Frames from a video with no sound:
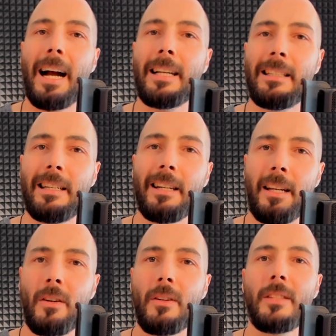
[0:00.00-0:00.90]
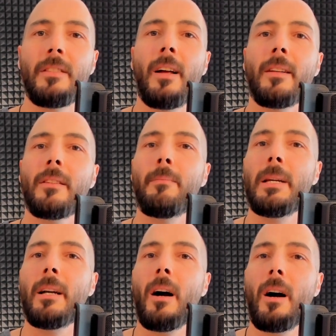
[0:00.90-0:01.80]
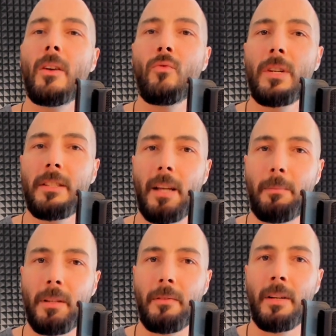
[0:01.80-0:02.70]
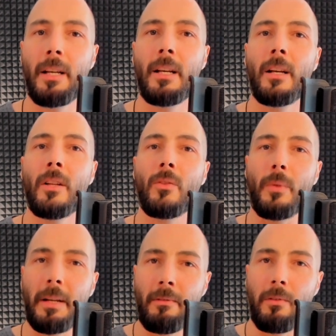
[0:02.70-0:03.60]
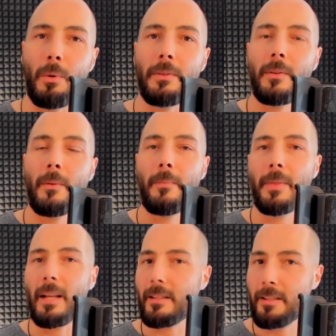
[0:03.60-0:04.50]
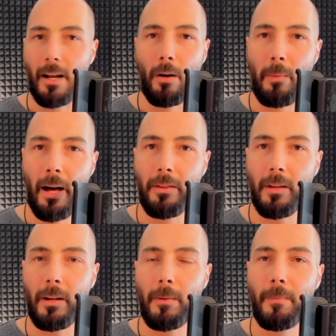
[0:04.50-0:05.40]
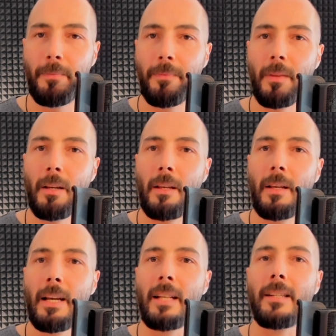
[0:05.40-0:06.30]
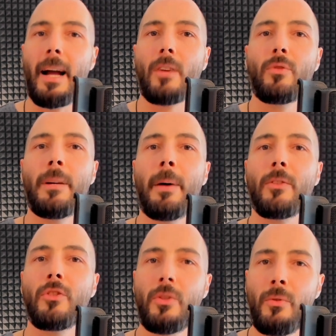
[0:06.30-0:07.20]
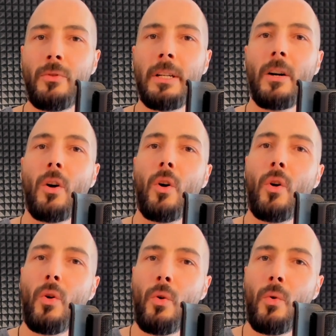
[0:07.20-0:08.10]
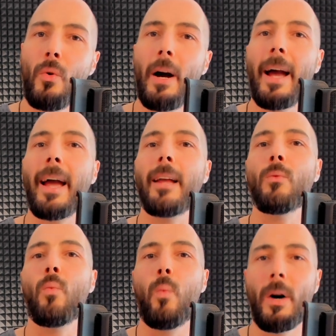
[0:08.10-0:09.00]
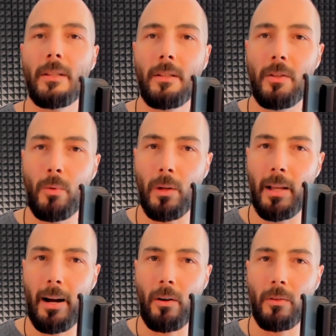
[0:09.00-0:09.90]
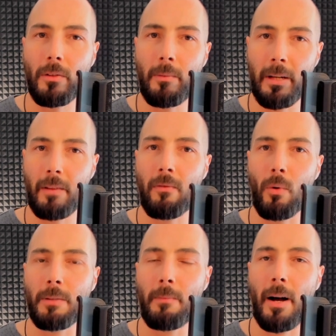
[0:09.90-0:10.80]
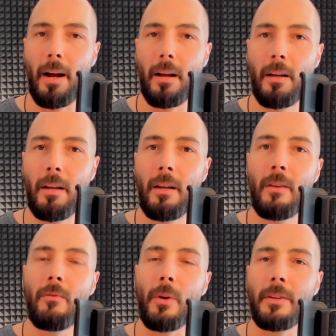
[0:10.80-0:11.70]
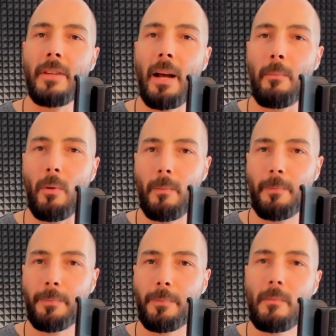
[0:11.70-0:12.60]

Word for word: the idea here is not to be unreceptive to influence. That's psychopathic. It's actually about choosing who and what you allow to be influenced by. For example,